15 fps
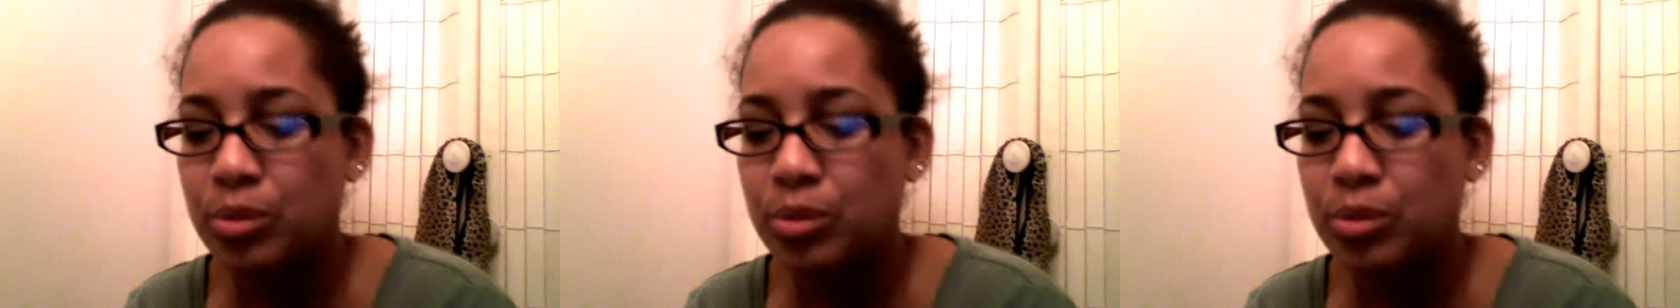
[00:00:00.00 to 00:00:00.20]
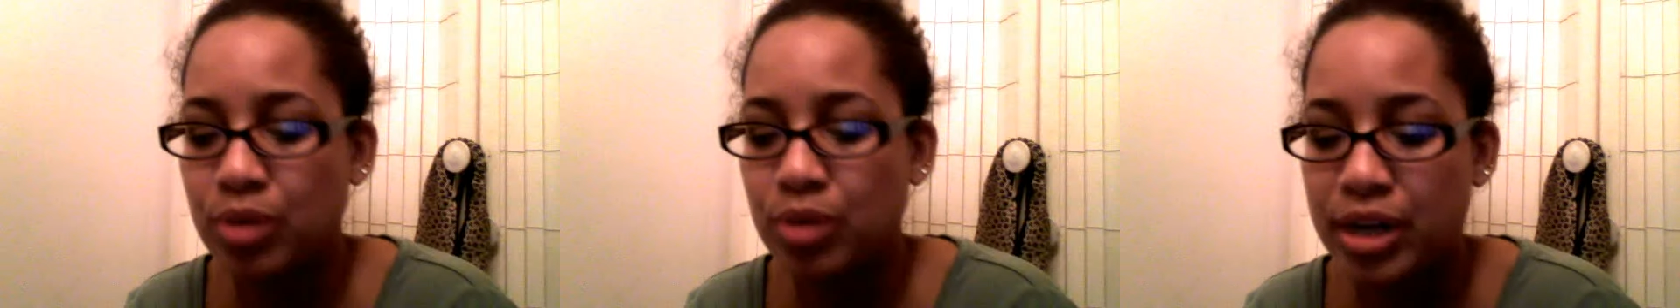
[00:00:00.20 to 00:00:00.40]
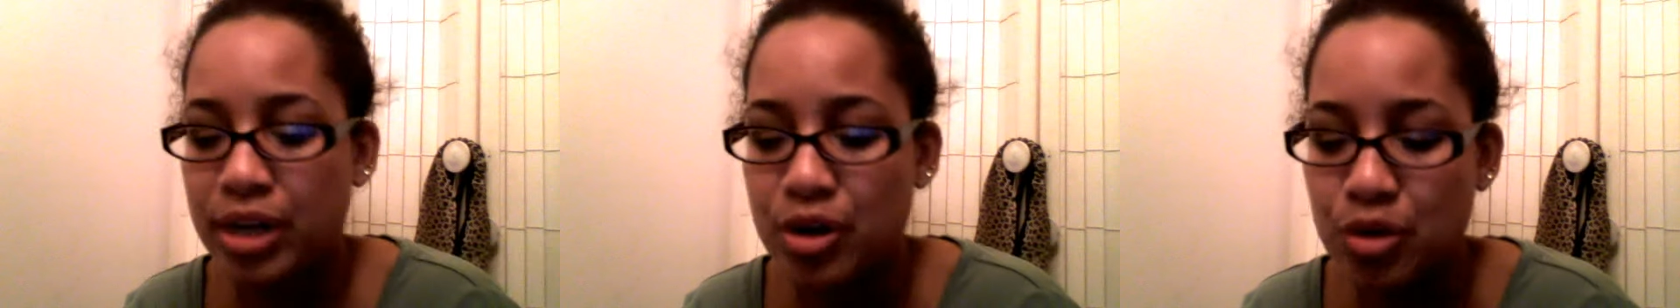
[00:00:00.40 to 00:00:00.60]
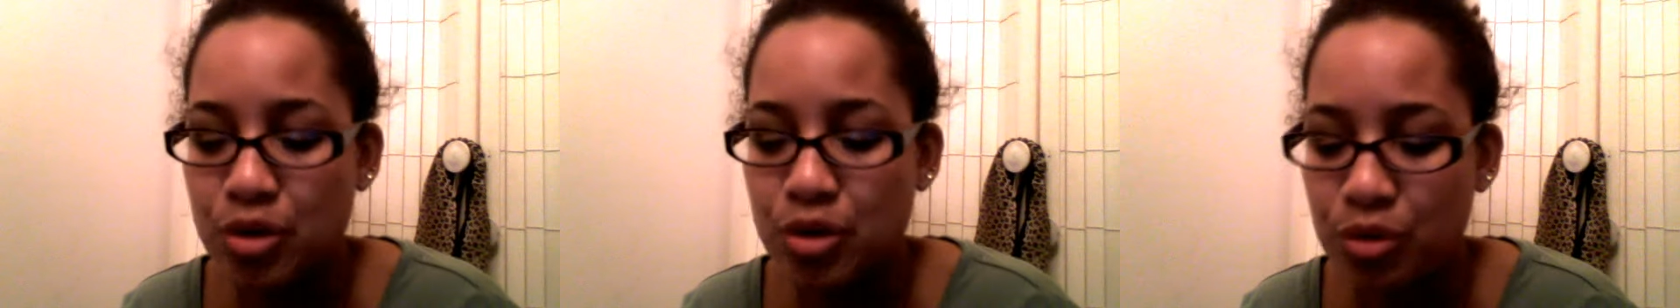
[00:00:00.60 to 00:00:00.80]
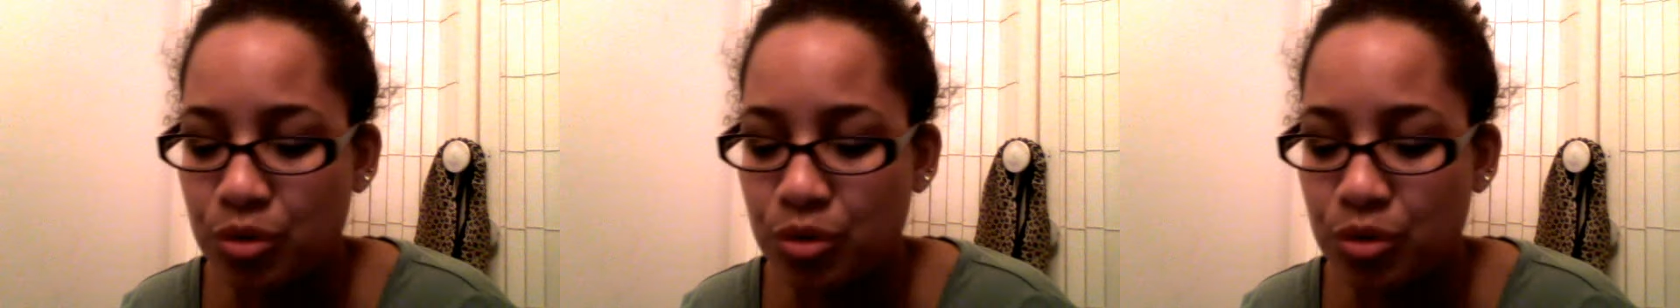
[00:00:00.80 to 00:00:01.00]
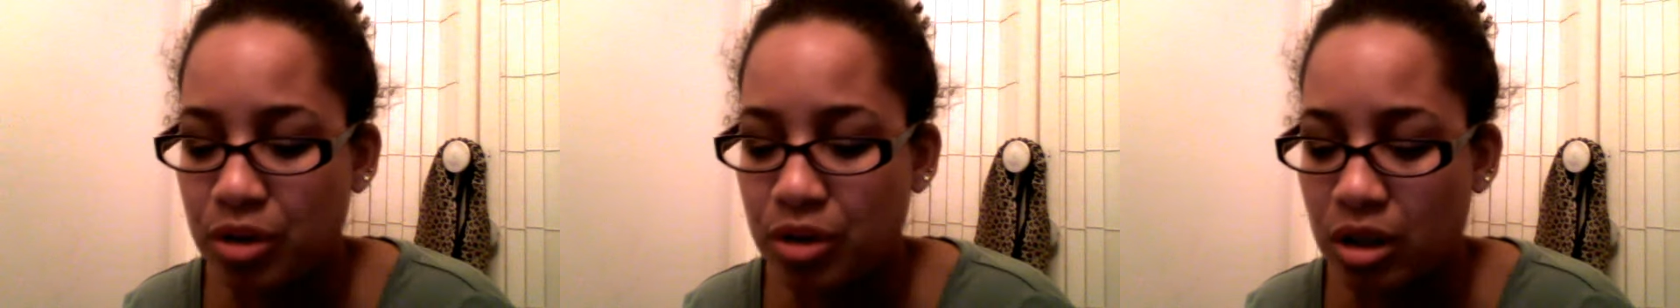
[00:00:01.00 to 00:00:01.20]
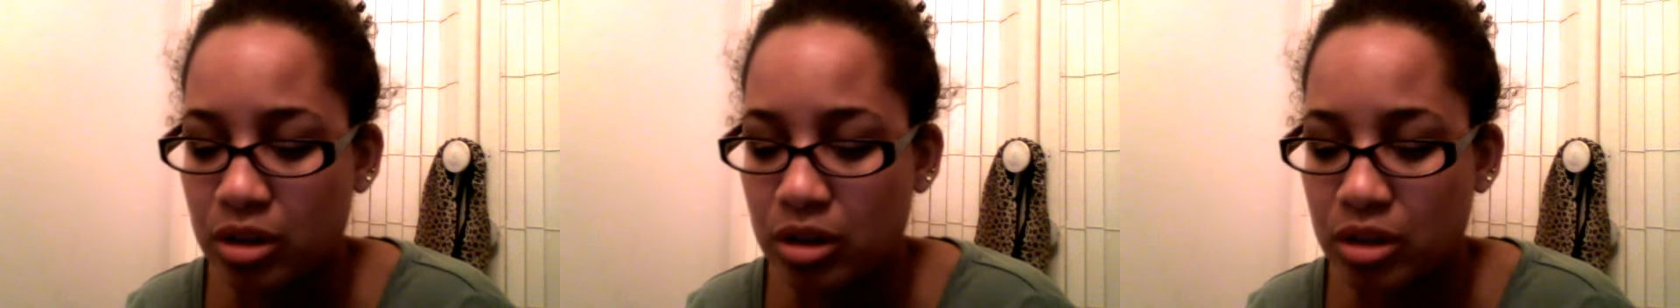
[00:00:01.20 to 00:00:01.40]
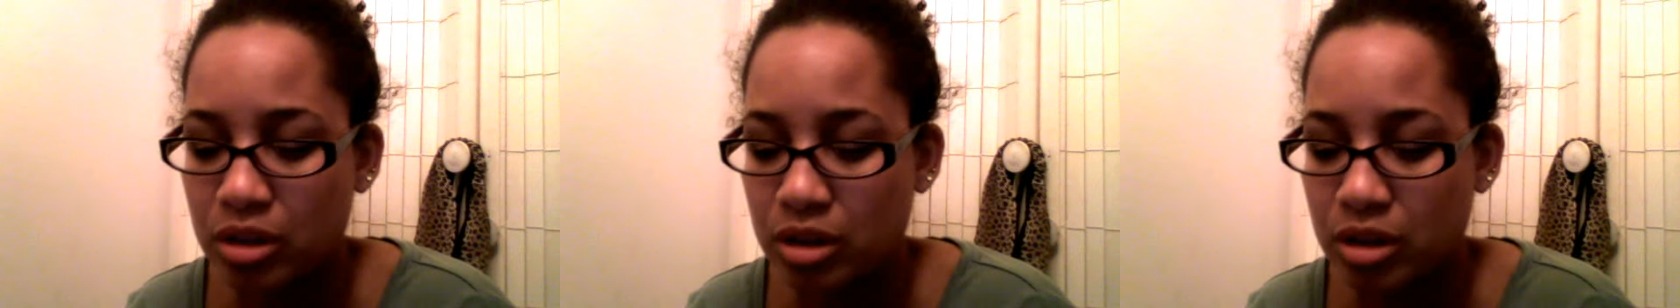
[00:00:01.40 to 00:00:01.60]
pretty nude
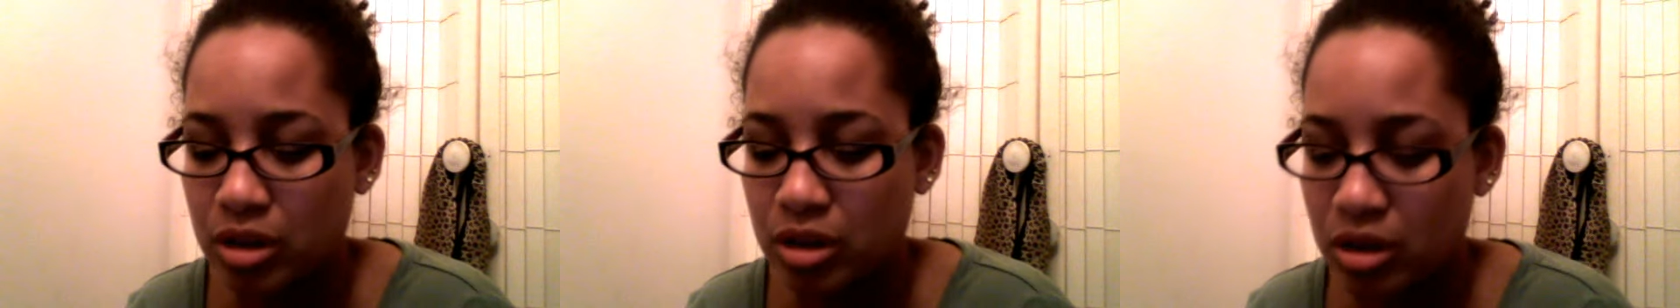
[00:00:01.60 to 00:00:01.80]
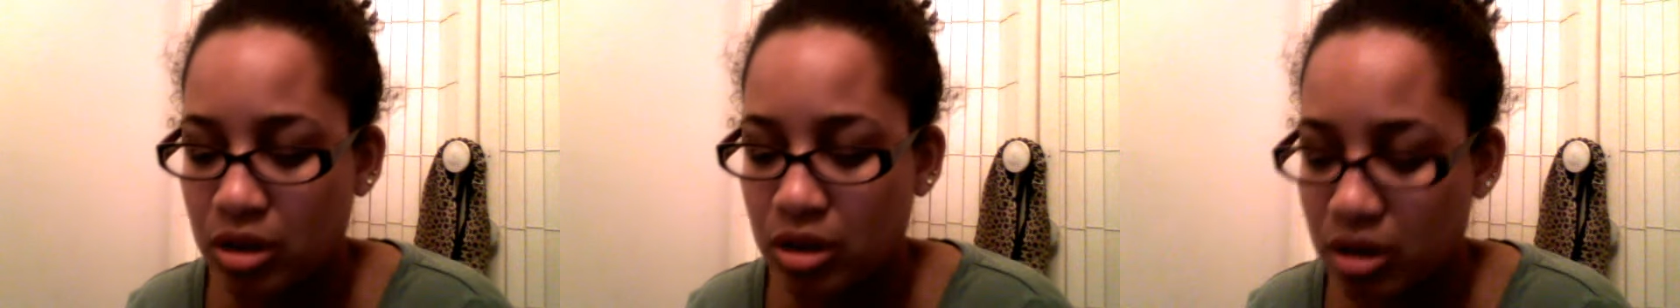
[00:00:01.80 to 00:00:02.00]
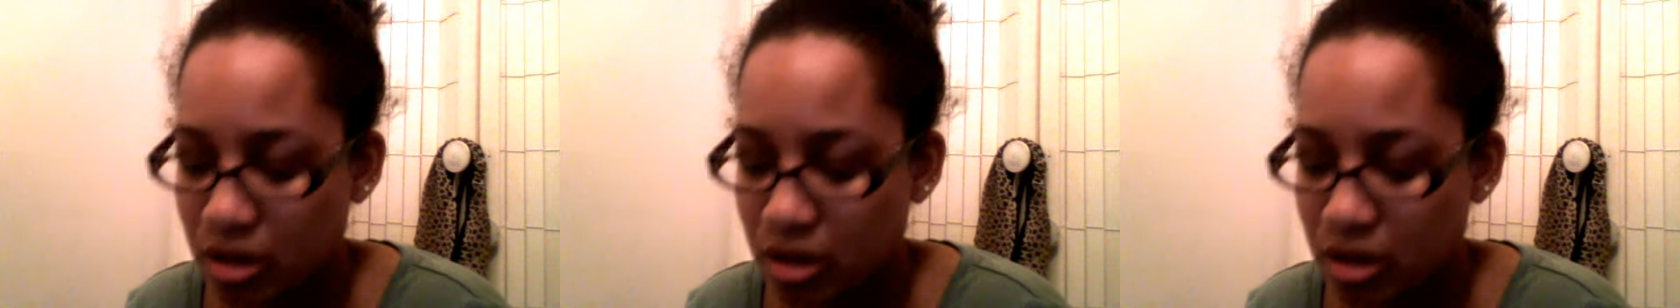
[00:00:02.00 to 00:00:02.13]
color. I